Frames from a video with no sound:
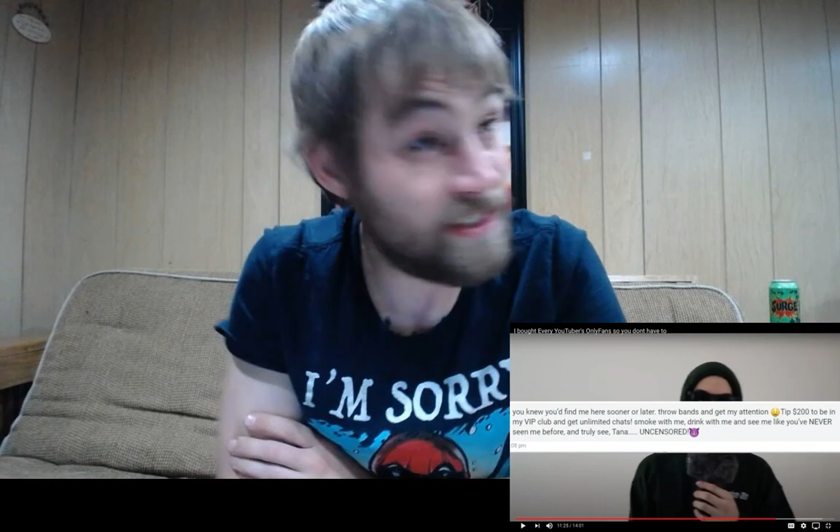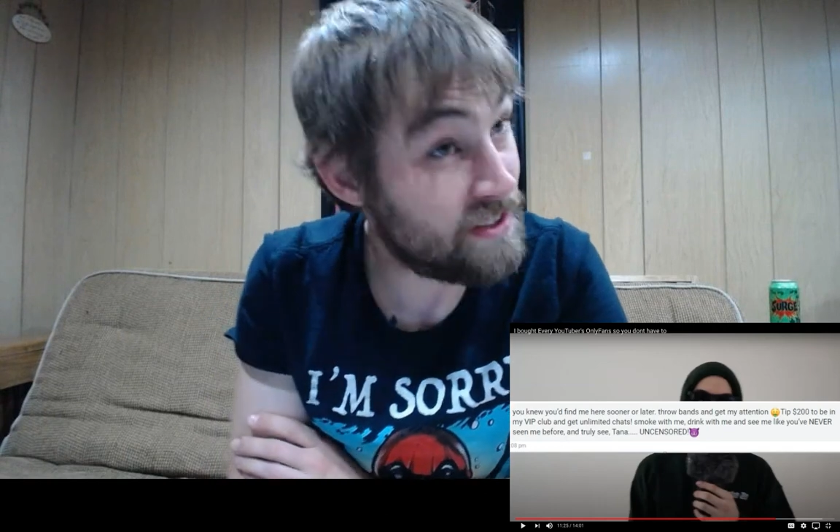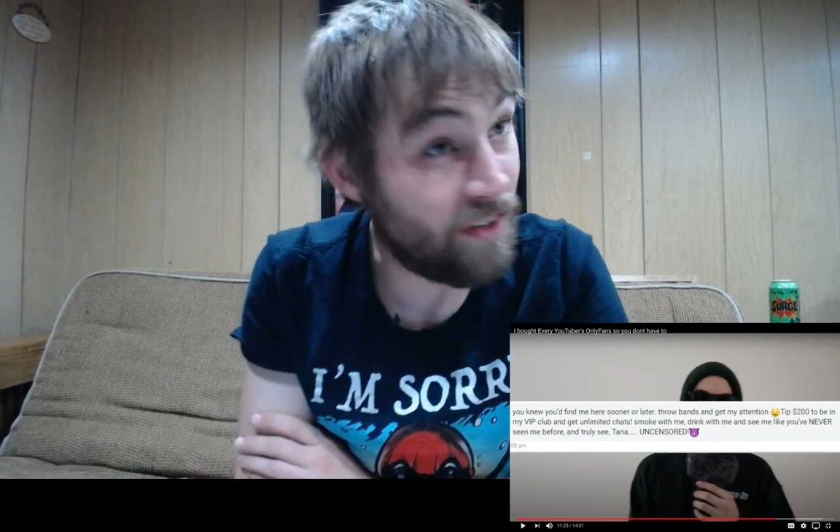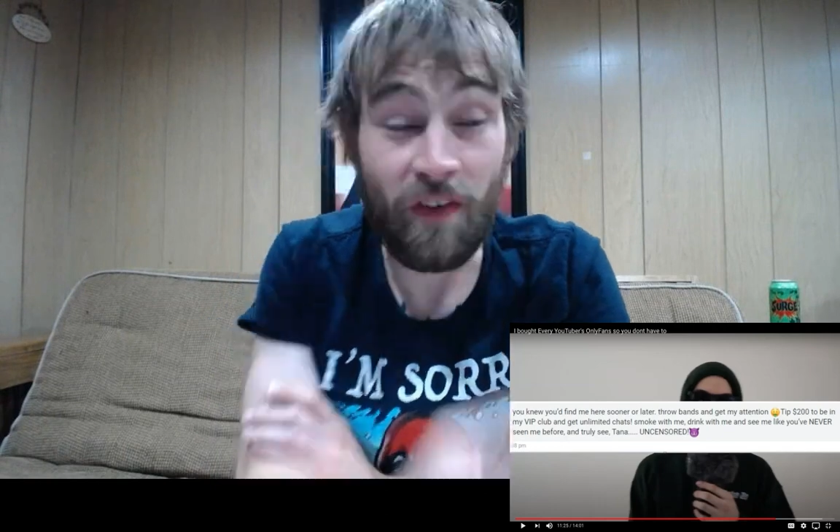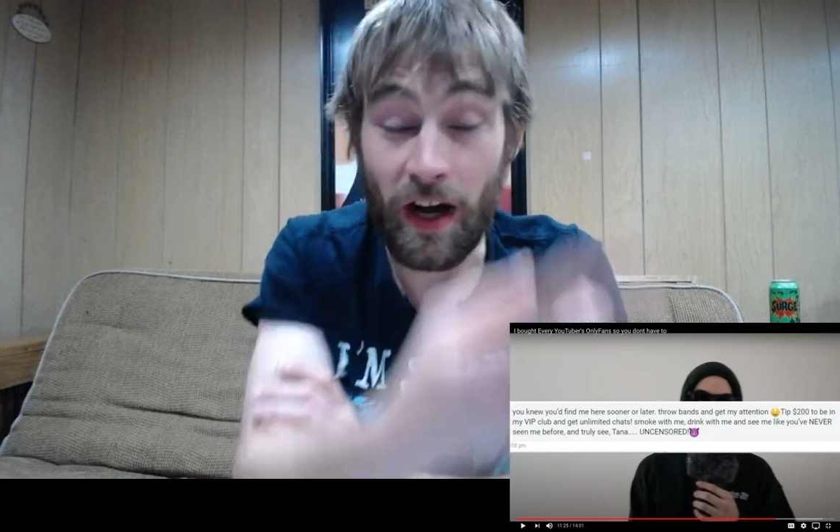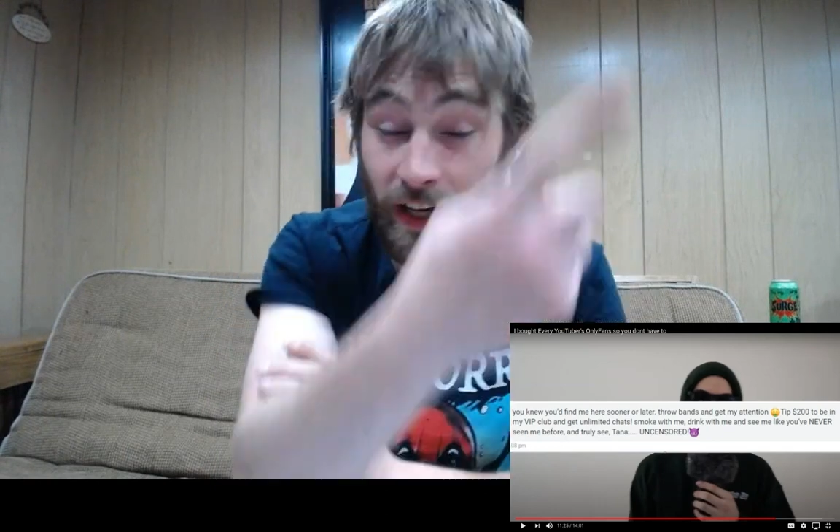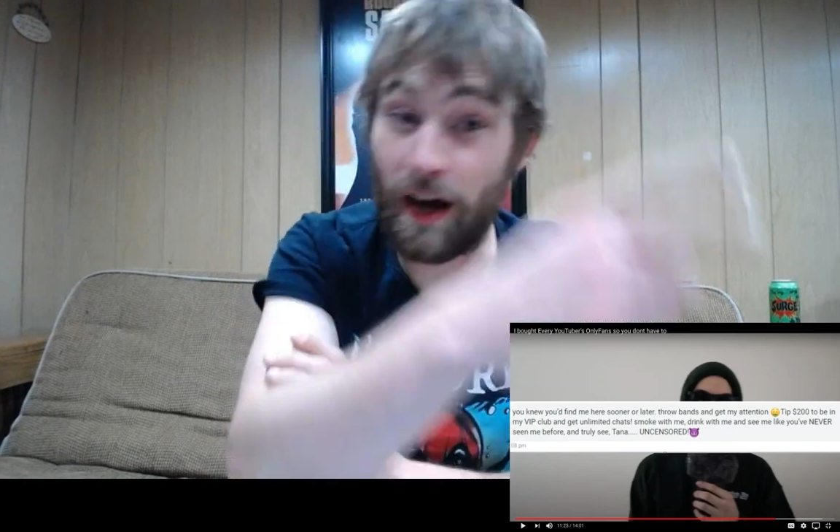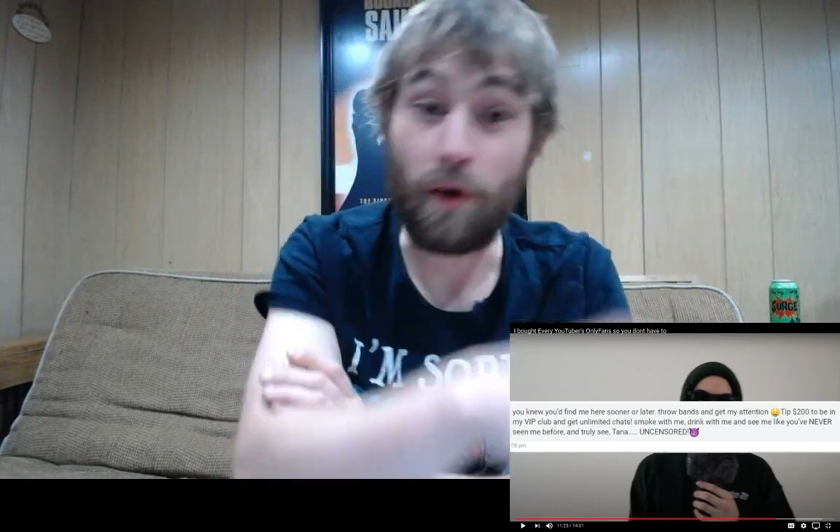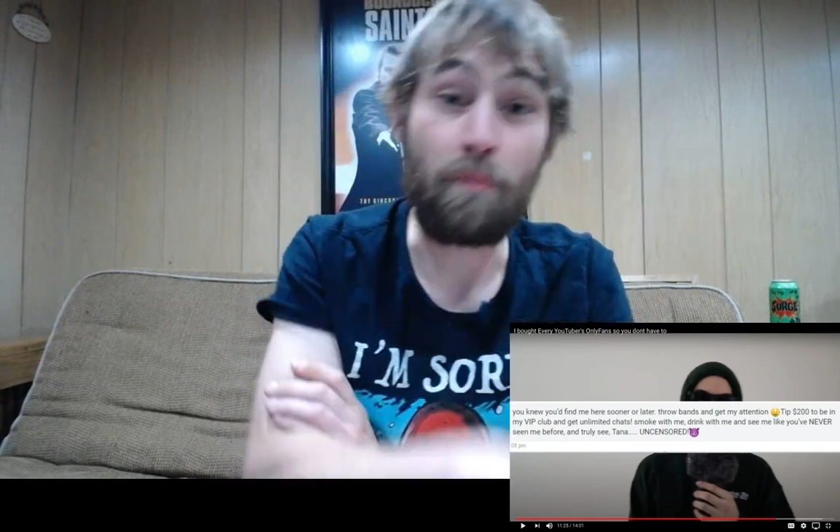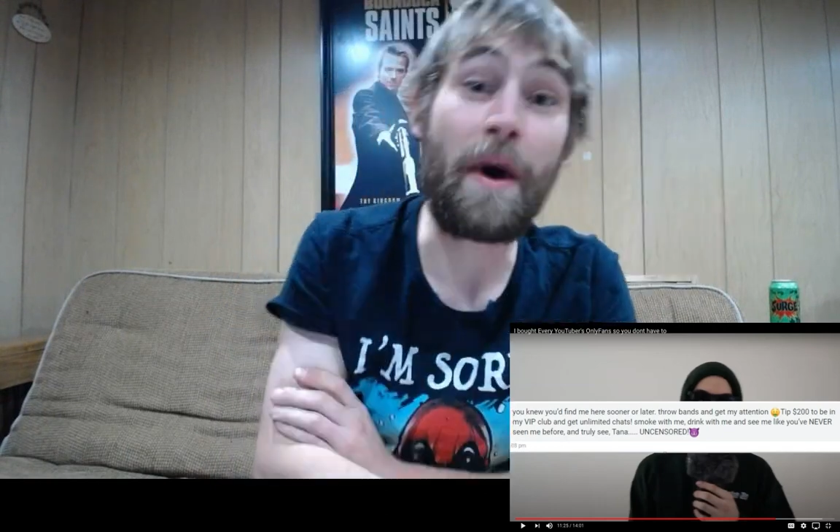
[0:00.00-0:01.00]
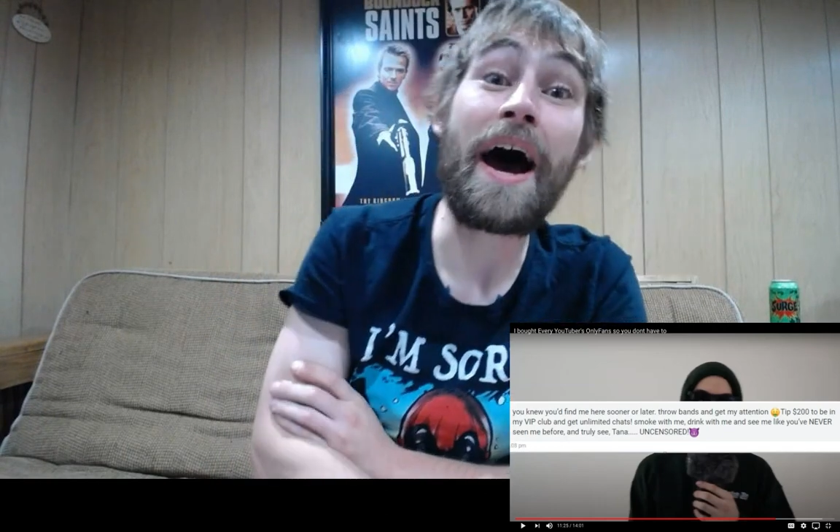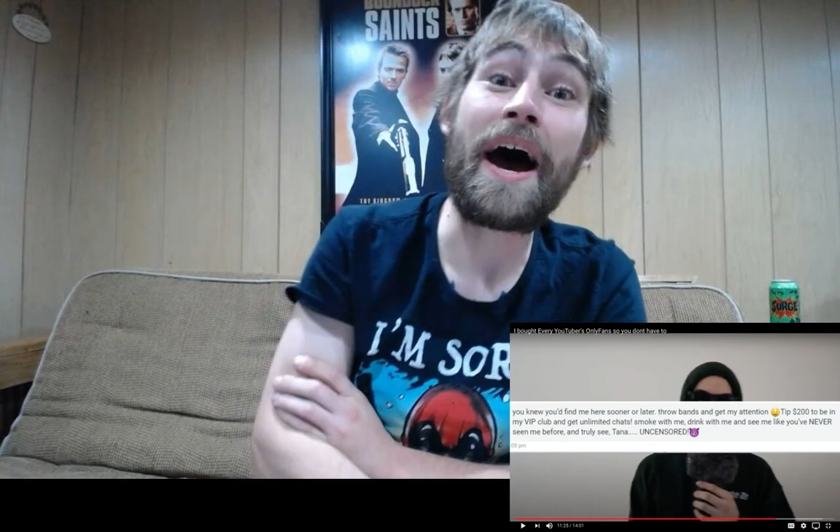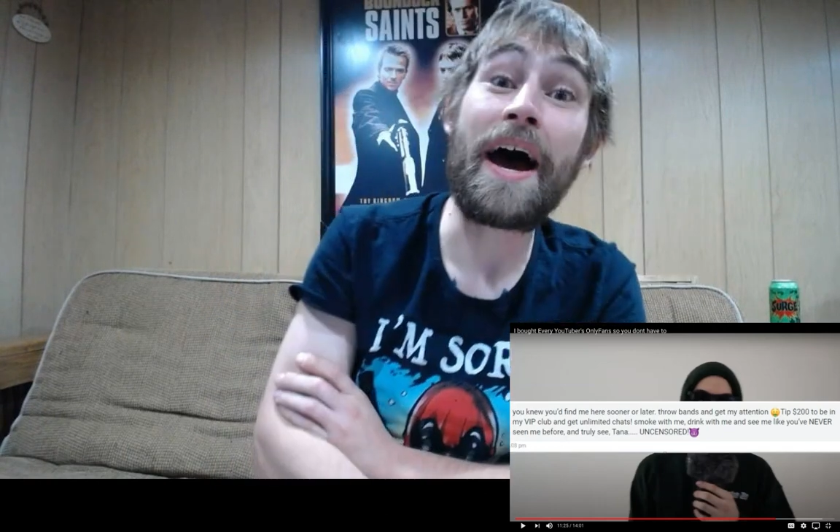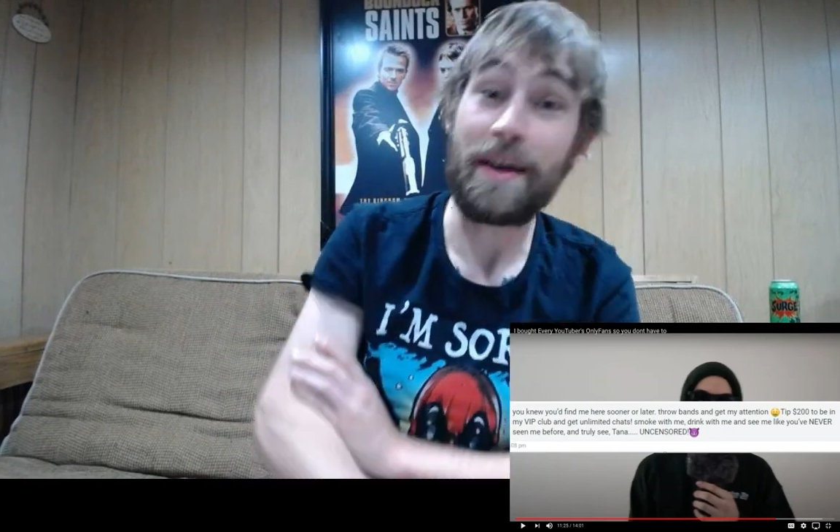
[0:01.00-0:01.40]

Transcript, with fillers: Get the fuck out. Bye.